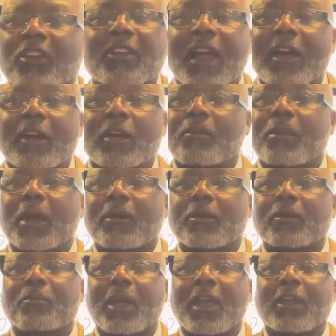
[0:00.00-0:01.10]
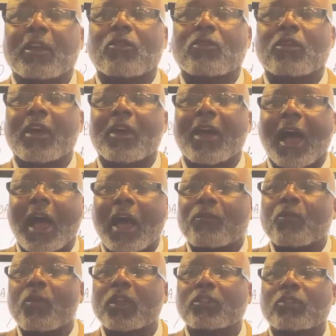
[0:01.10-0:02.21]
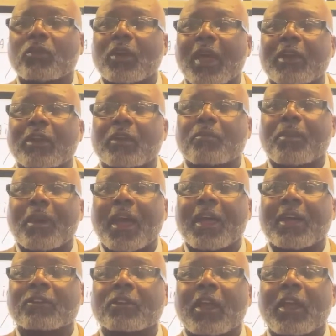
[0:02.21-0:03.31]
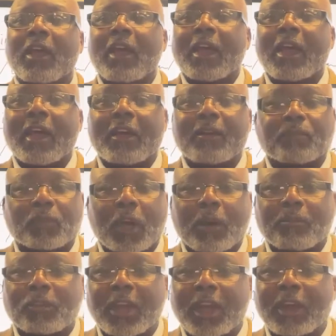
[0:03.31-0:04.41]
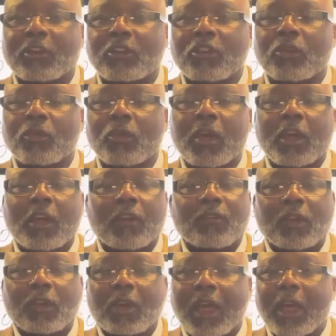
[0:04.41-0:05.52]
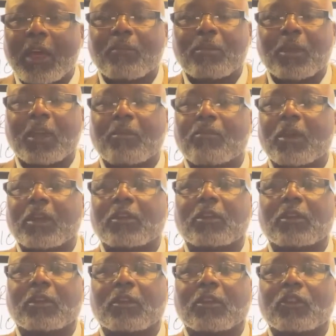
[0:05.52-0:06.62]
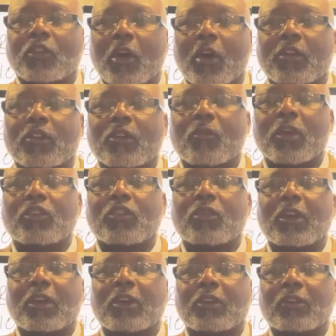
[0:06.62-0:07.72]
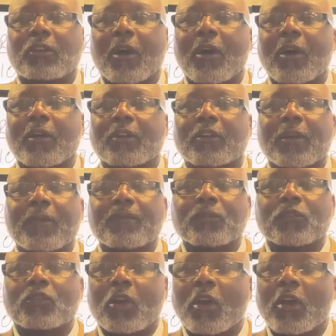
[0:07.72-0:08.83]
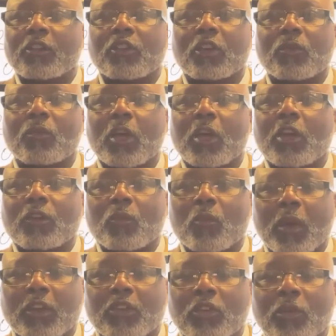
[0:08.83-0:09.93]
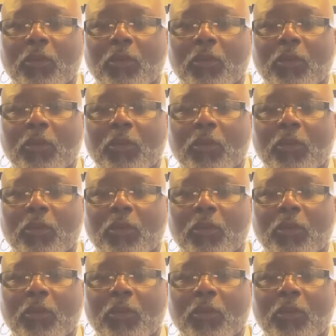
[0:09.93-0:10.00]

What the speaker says: not going to be able to make it on there. I've went through that in the past, and I'm telling you, if you can't be in business charging what you need to charge, charging what you